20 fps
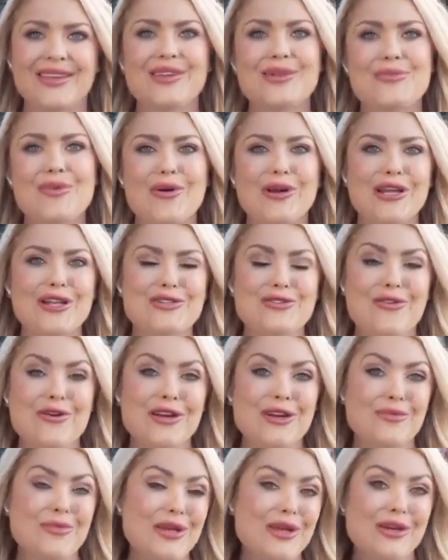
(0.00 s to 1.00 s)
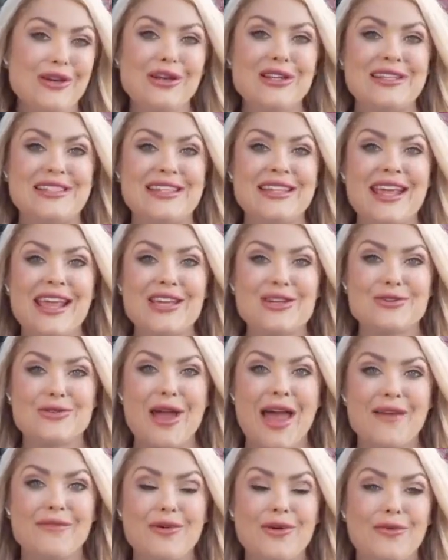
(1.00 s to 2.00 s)
Good morning, Jordan. We could see a
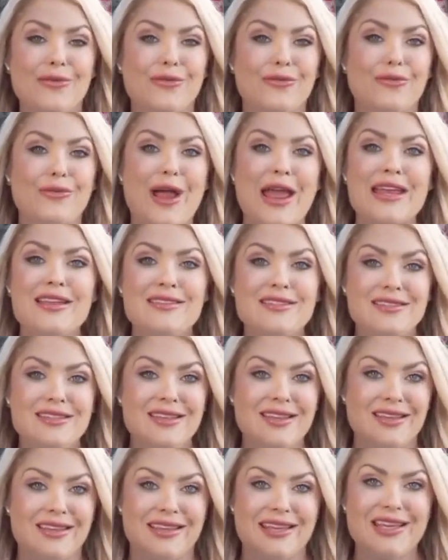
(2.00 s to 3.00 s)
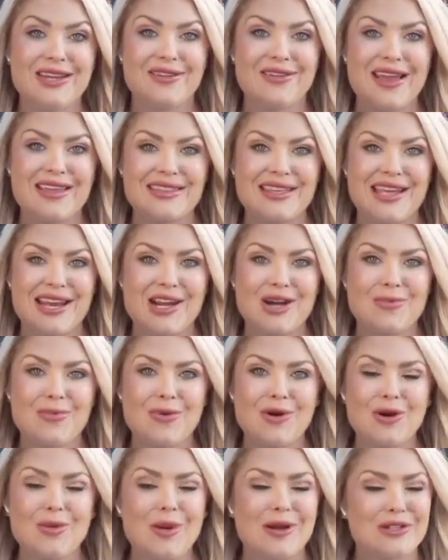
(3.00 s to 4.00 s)
travel frenzy here at the
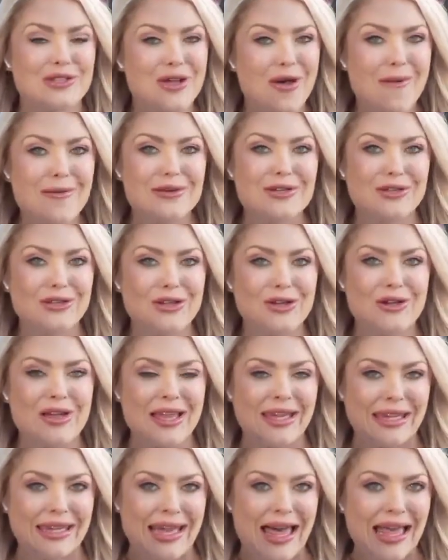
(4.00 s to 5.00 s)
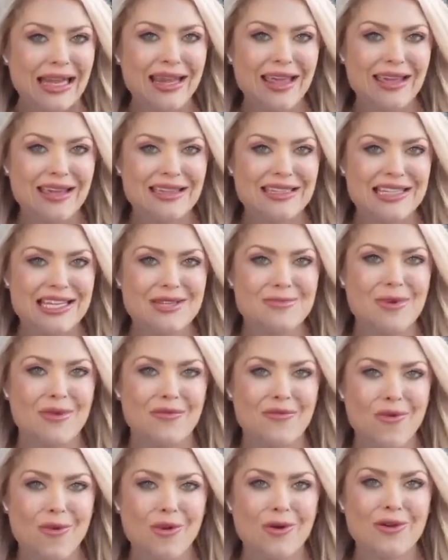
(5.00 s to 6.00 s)
airport where it's going to look a lot like it did
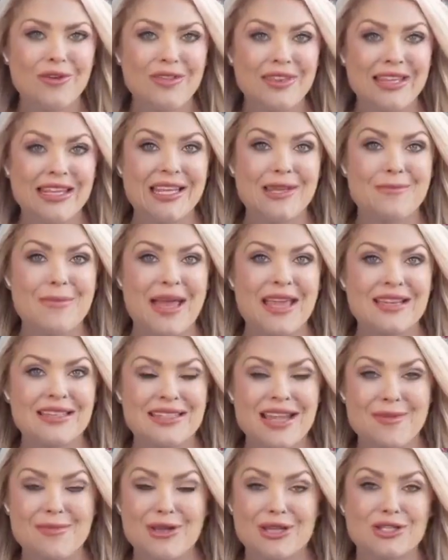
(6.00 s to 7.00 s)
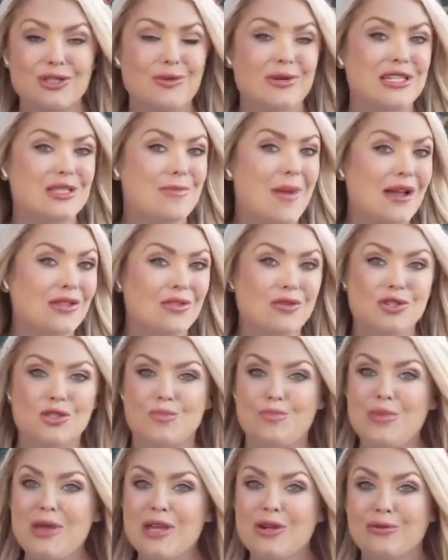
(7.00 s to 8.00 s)
before the pandemic. So expect those
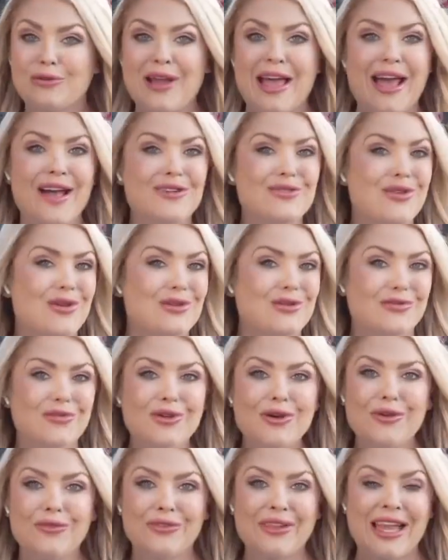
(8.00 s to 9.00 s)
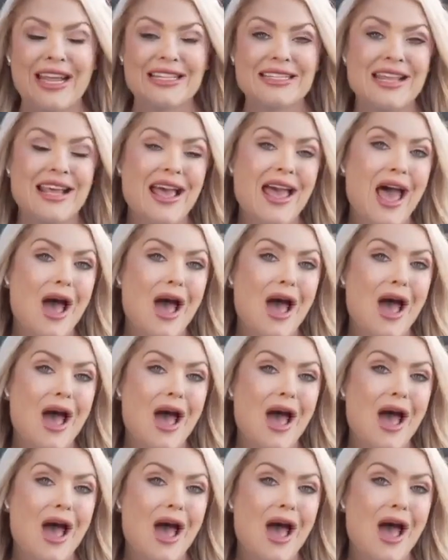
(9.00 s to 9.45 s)
big crowds, those full flights.